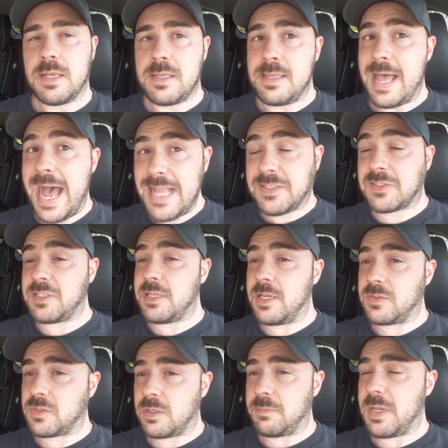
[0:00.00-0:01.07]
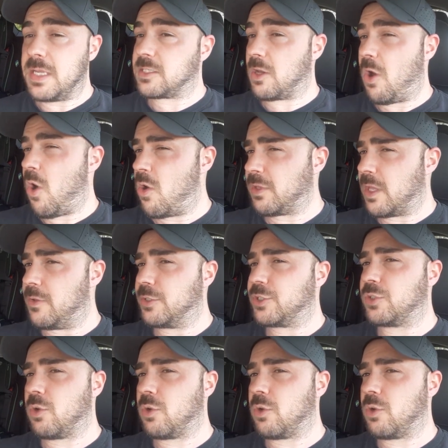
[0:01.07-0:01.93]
Nazism is a whole other